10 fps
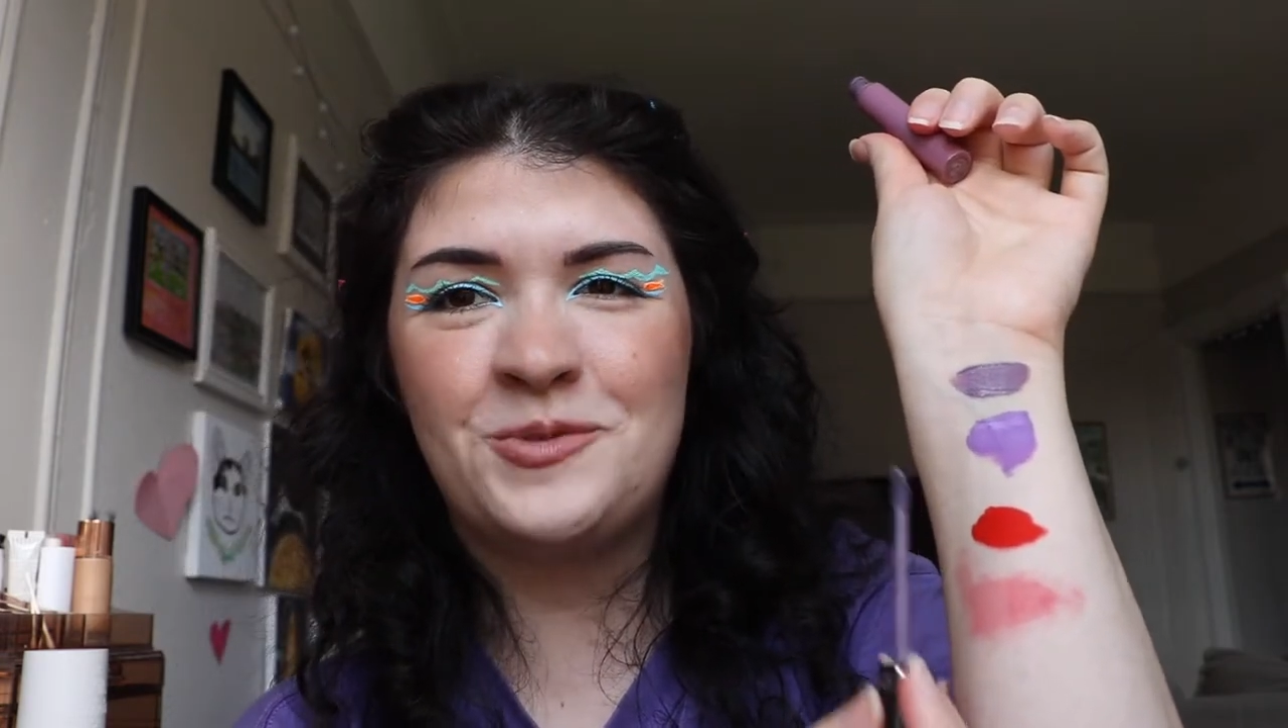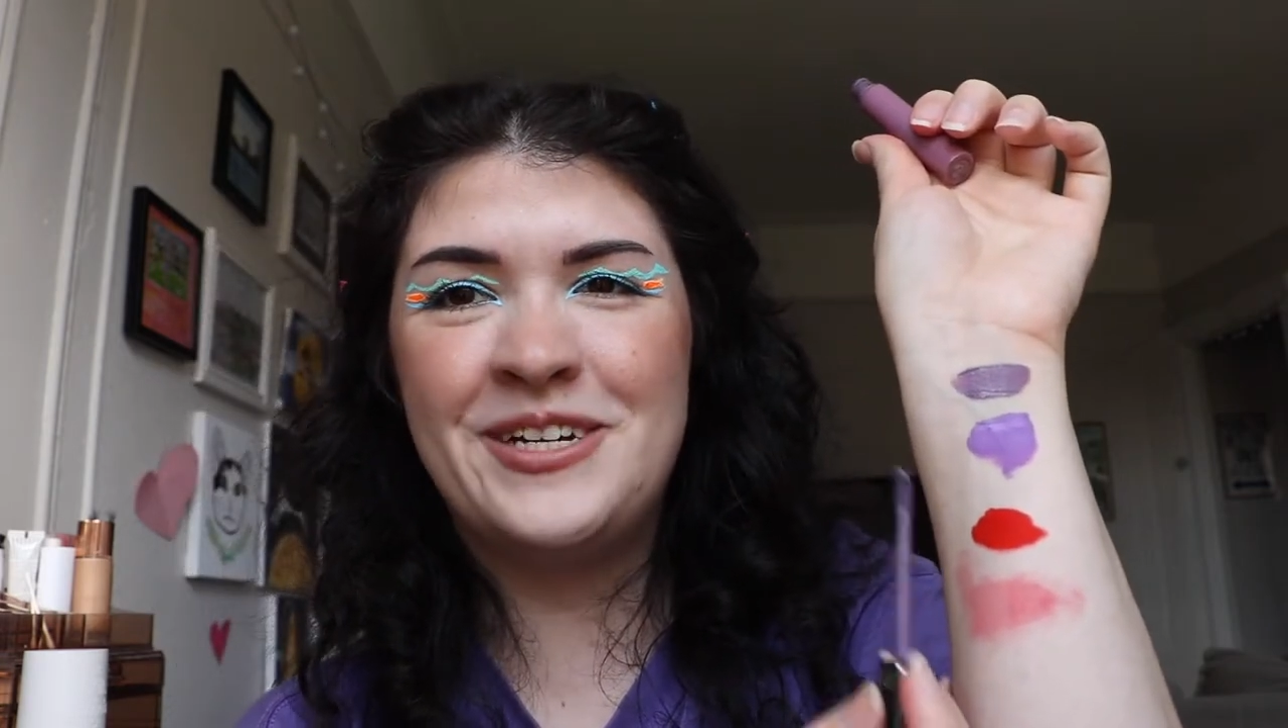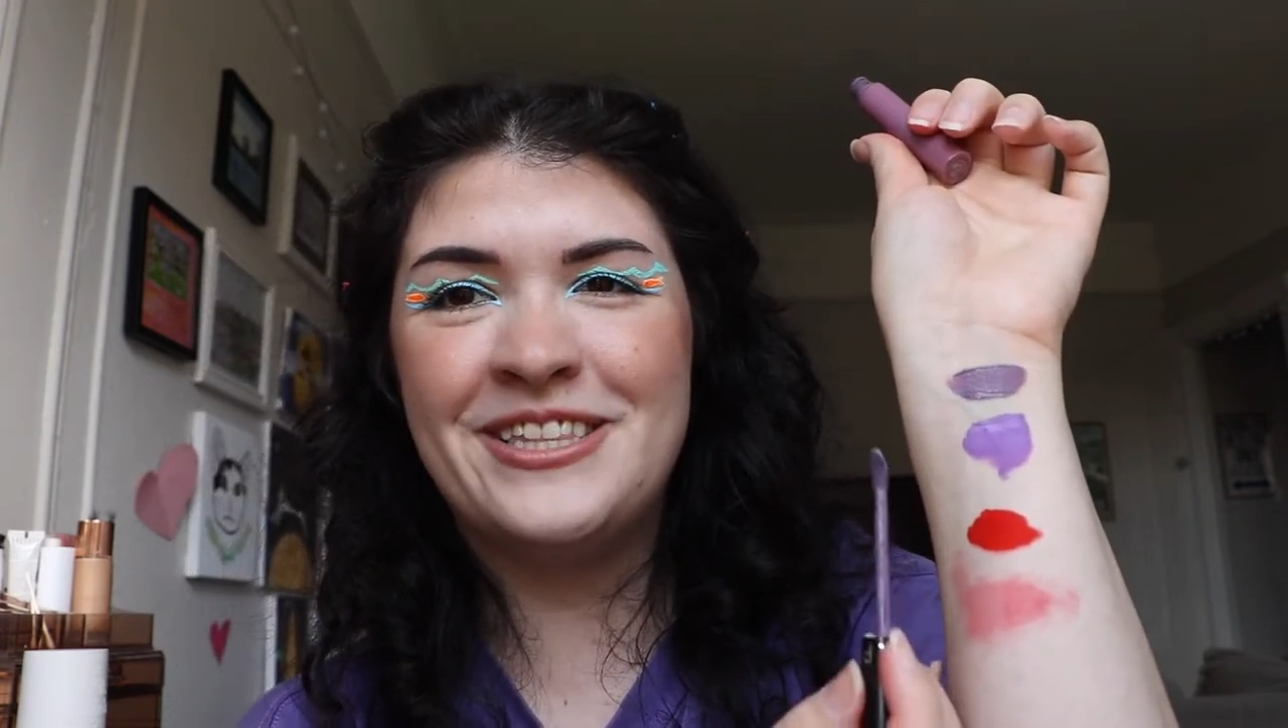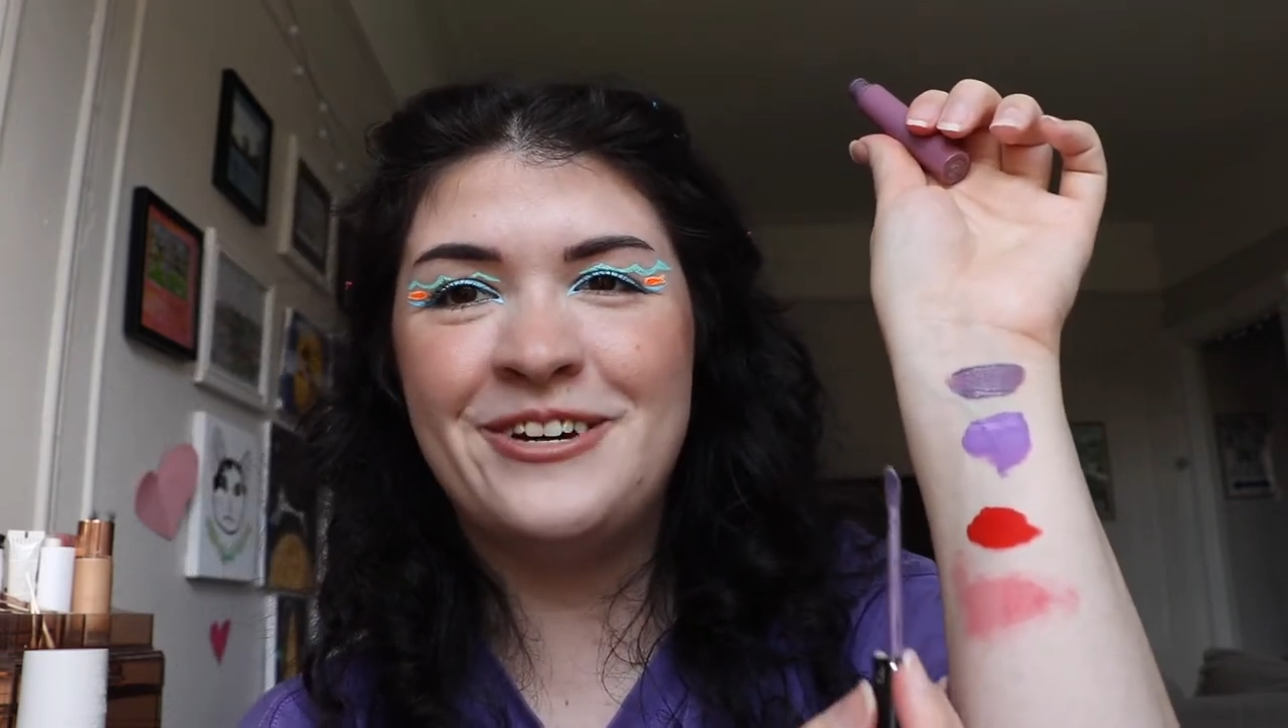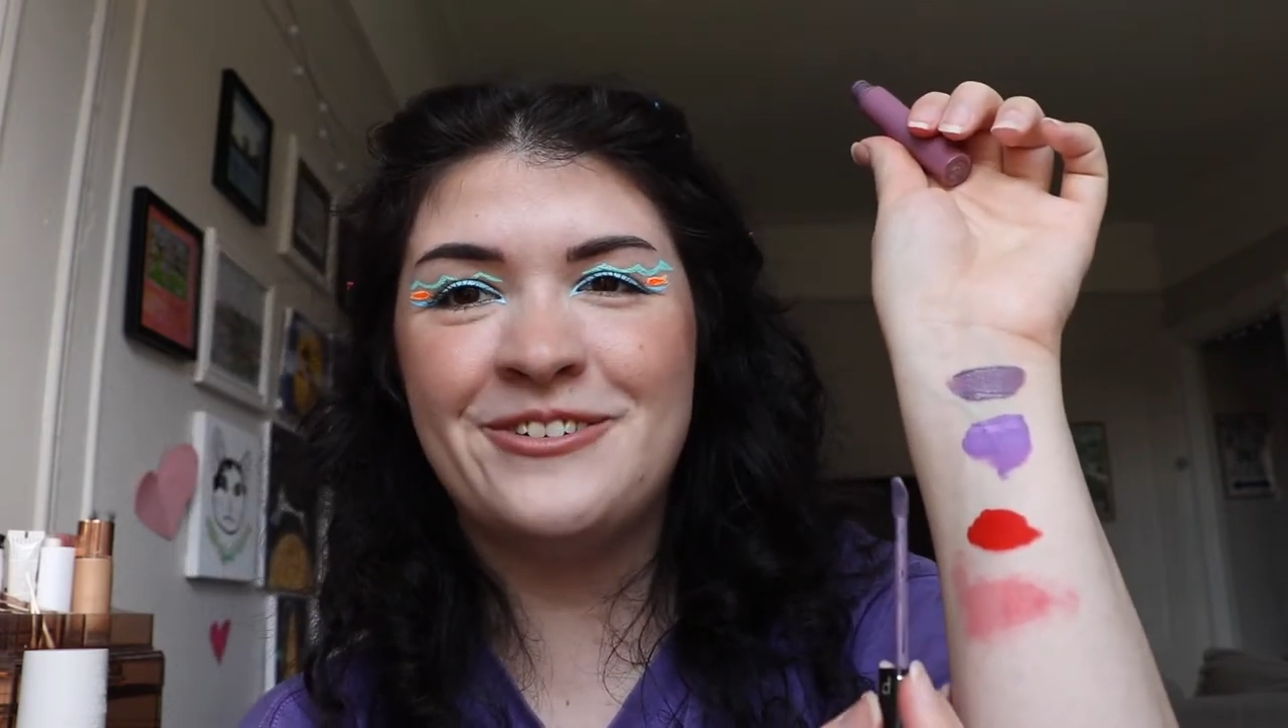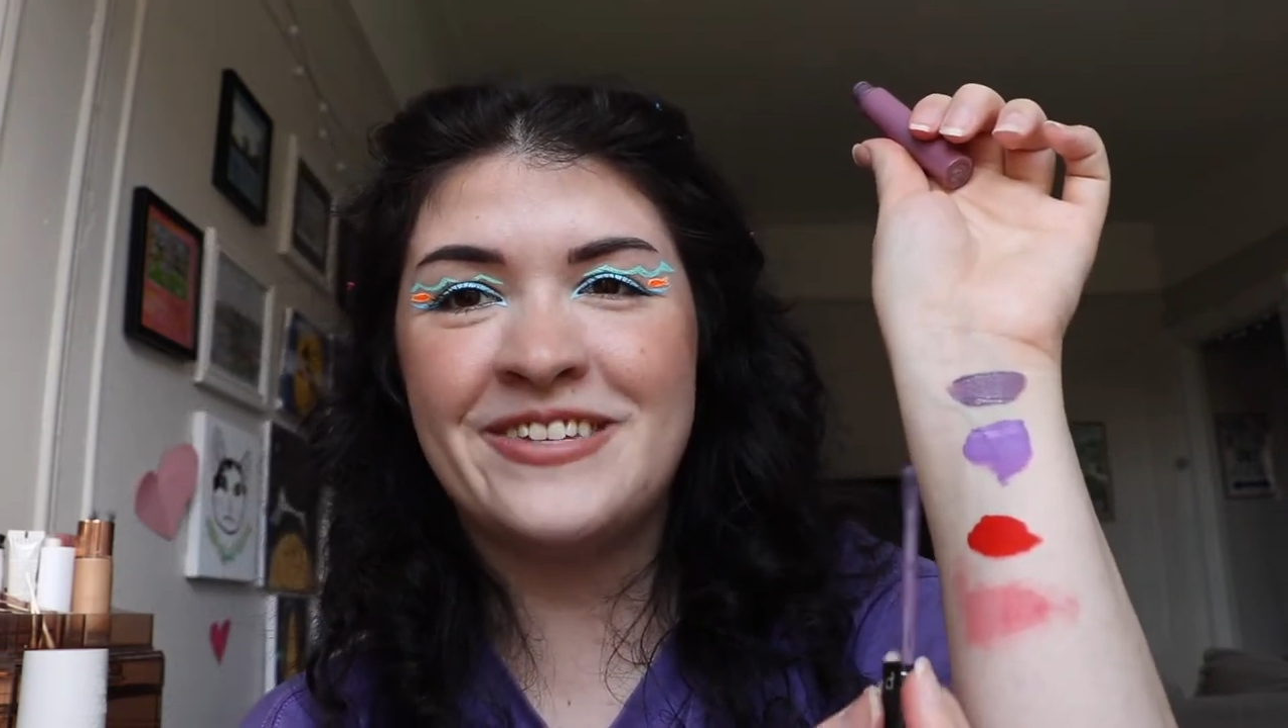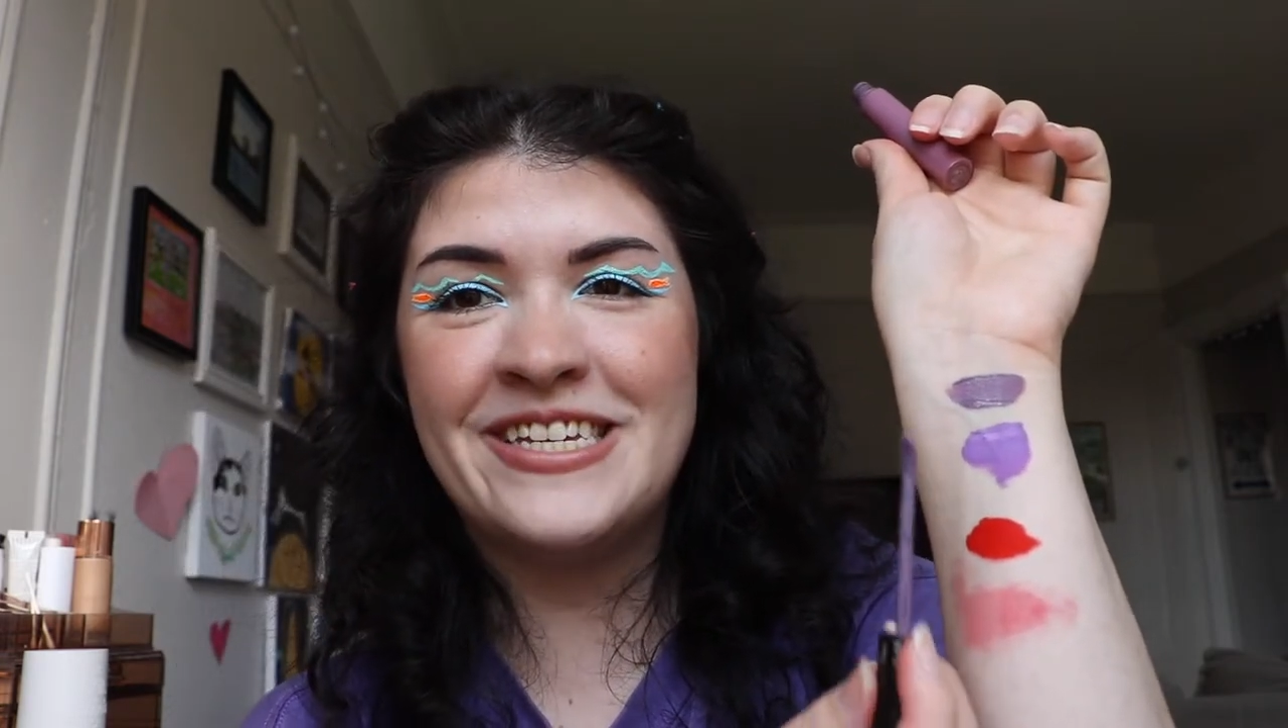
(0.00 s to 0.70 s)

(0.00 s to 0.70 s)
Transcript: between those.